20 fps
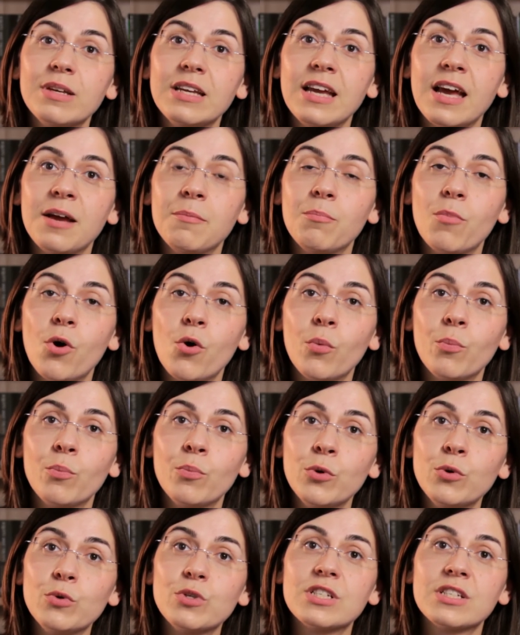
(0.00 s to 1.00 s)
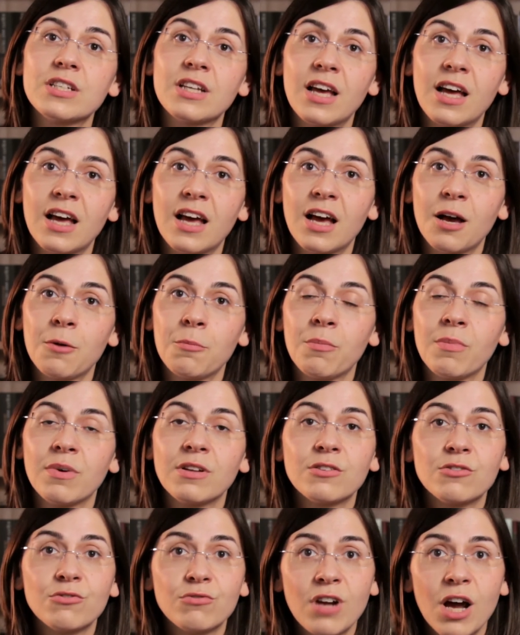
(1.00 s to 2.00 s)
be a moot
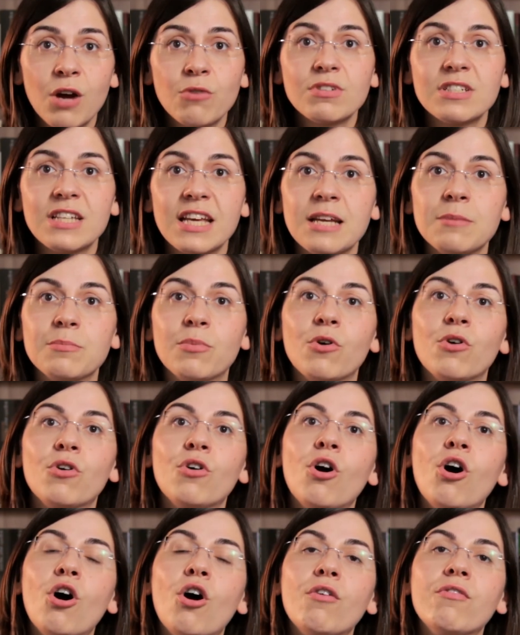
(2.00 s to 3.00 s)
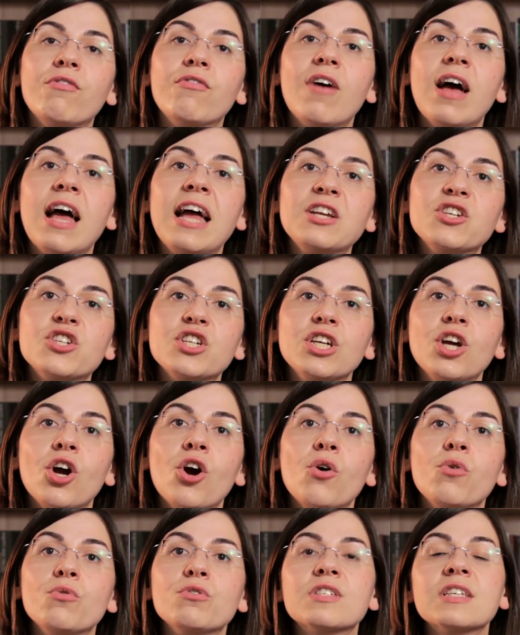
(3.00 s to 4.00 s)
roundtable of
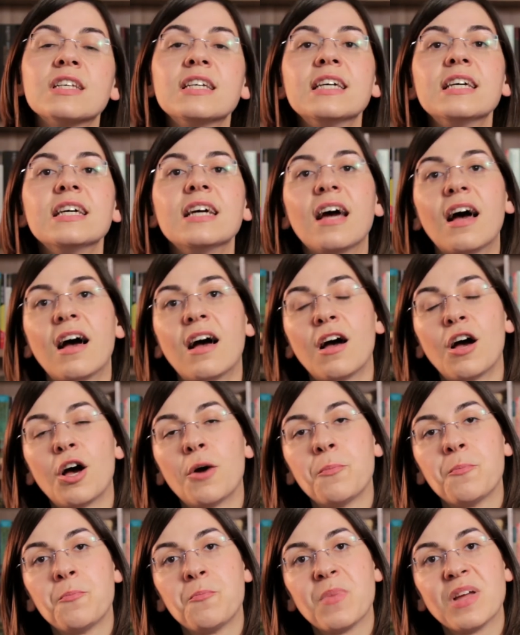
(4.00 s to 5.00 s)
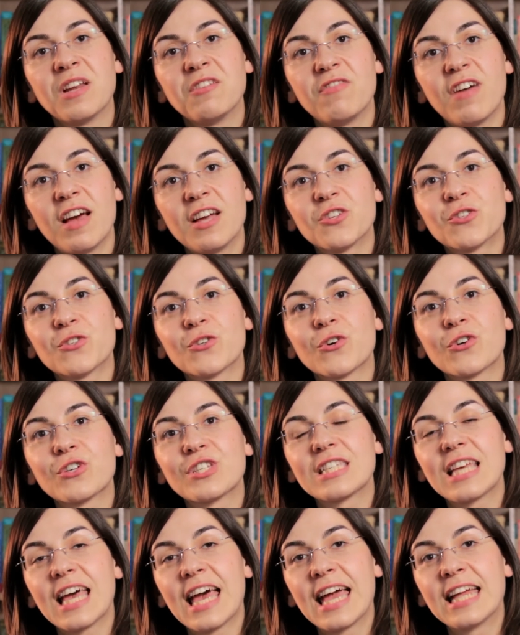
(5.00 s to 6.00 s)
NGOs,
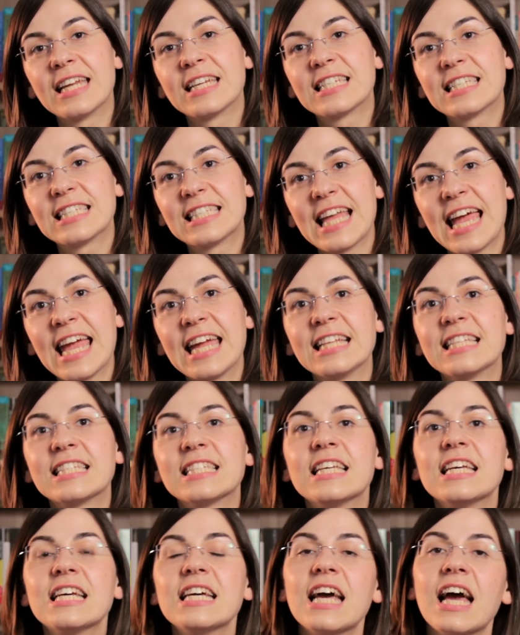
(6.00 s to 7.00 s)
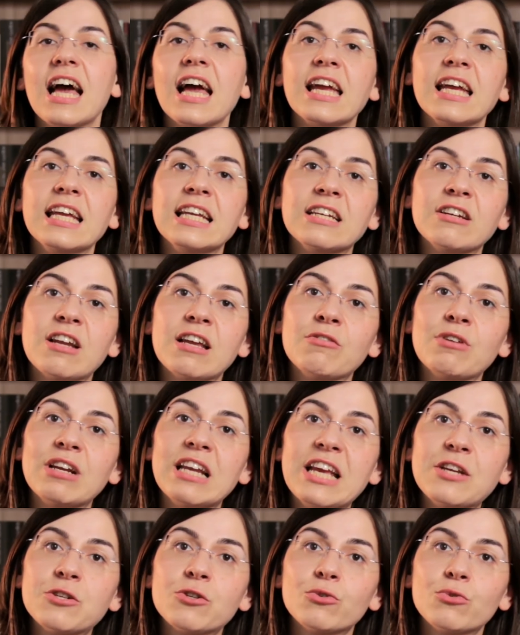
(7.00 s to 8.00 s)
investors and states in
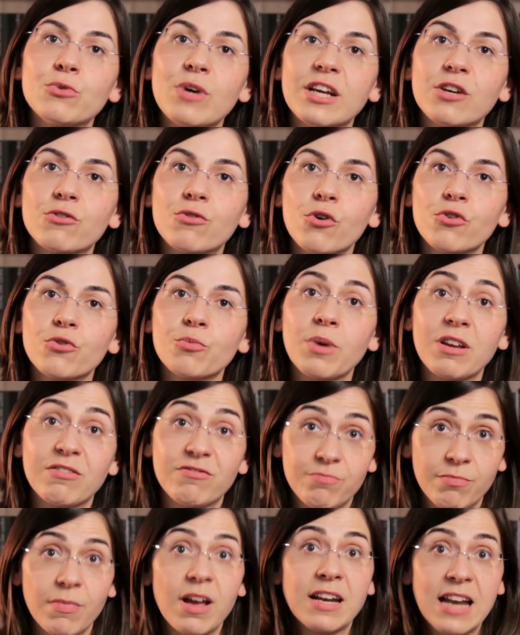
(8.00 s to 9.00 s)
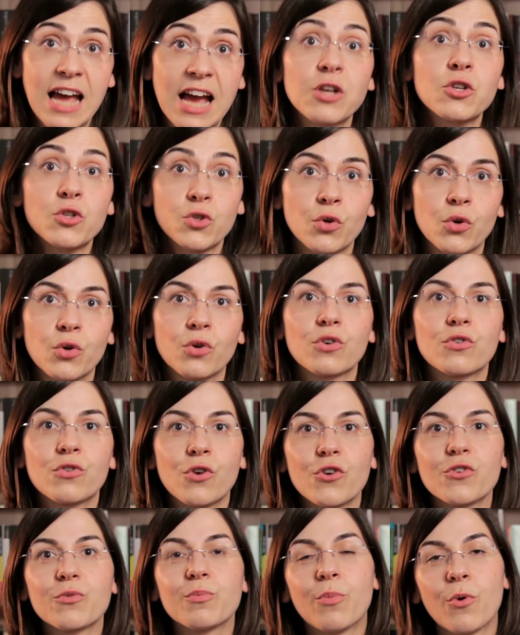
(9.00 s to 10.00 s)
relation to an actual
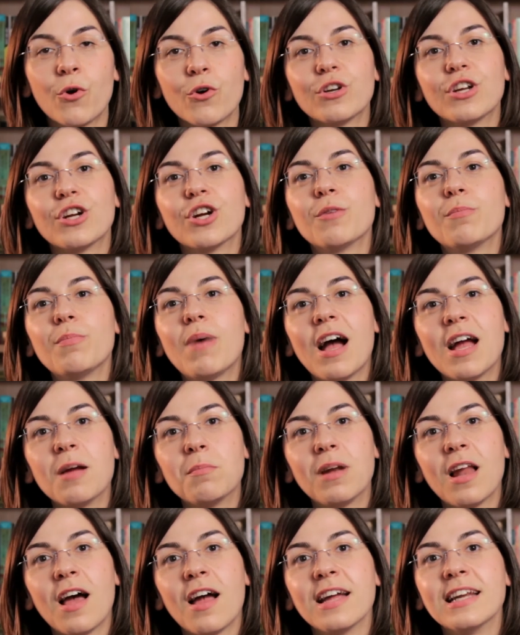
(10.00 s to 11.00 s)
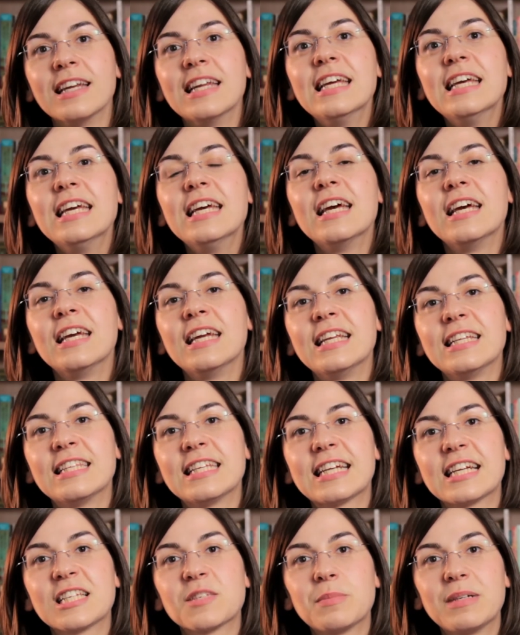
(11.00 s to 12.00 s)
cross-border pipeline in
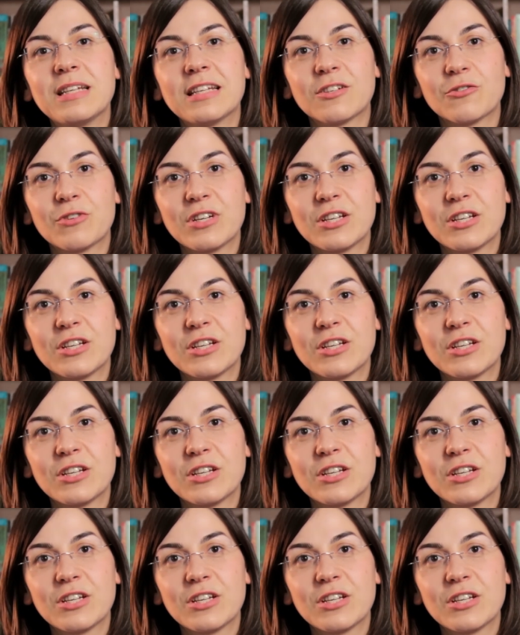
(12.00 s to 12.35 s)
the Caspian